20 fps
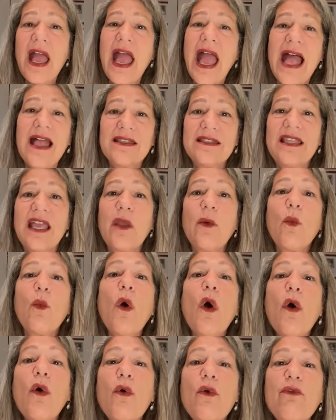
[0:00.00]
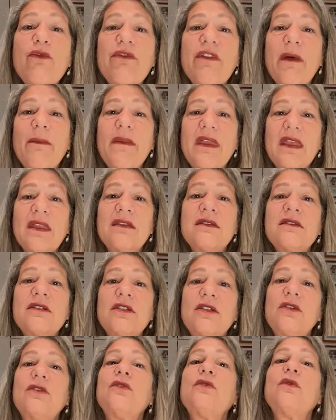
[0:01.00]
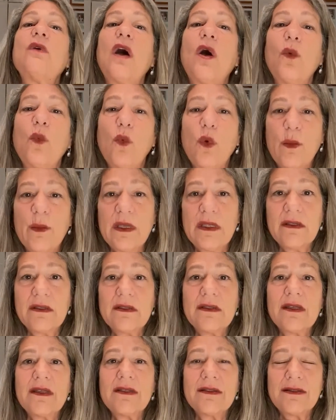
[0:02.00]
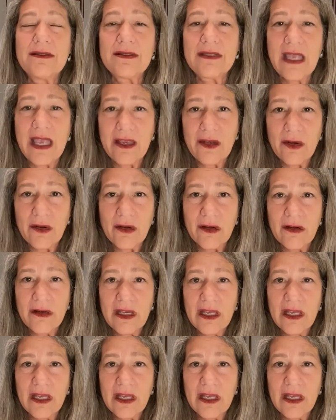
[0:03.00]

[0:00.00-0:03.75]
as they wove them into a woman's Seder.